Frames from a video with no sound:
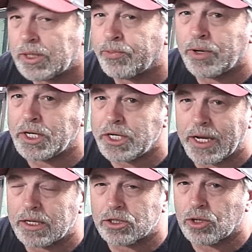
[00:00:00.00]

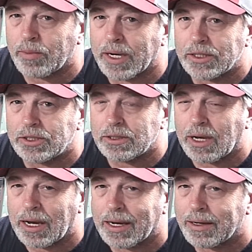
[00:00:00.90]
appreciate it so much.
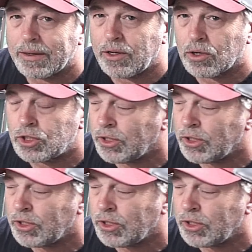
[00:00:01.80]
You know,